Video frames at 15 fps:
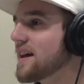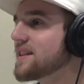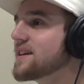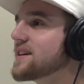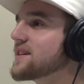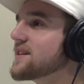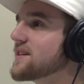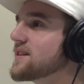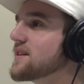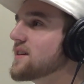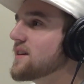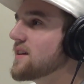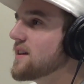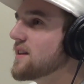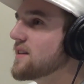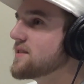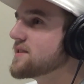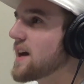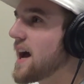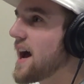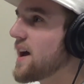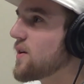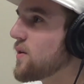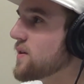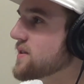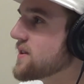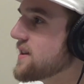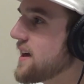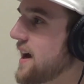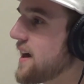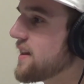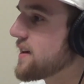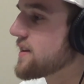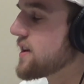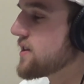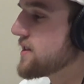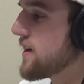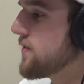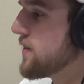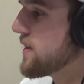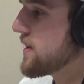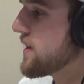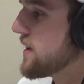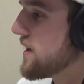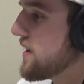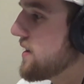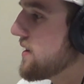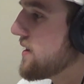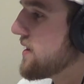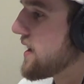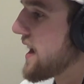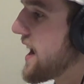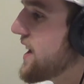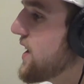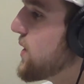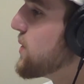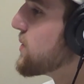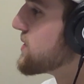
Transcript: think to add on to that, like, they're definitely, like, I know